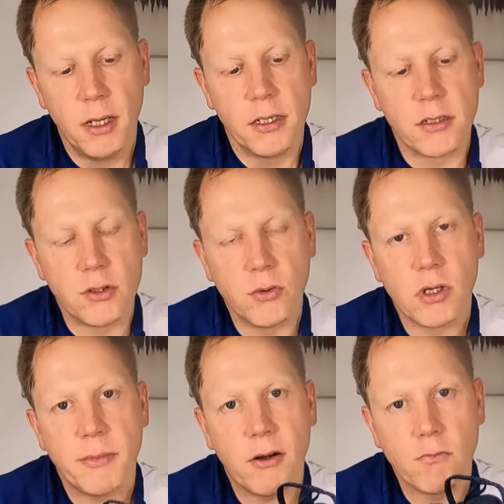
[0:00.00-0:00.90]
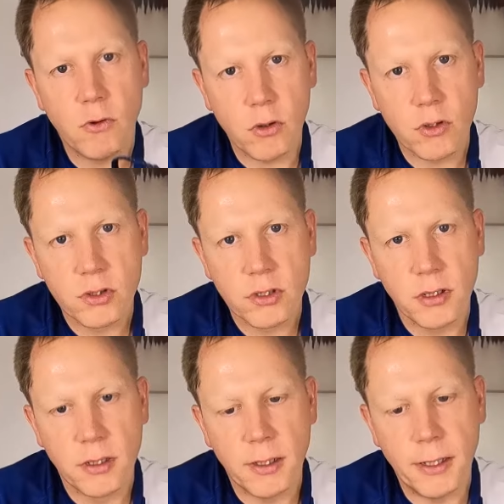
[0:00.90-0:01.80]
So talking about rocks,
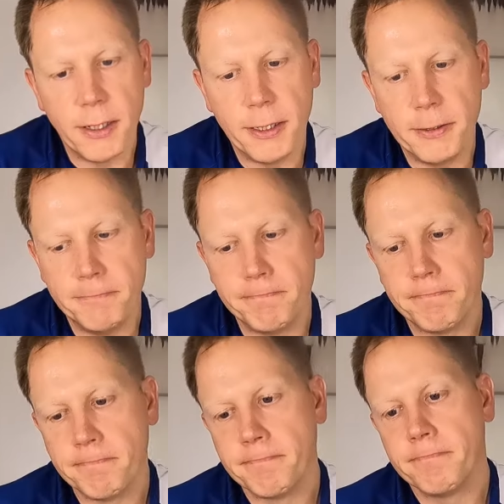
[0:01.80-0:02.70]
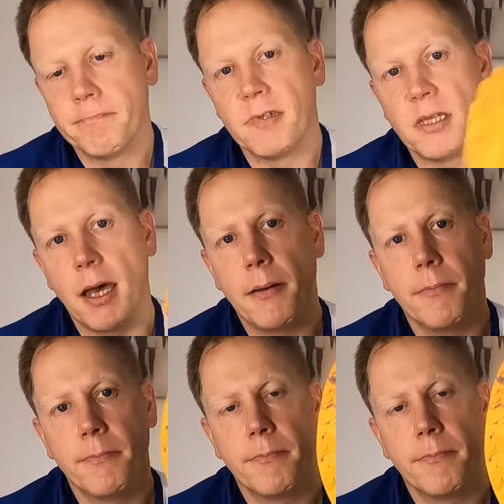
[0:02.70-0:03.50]
that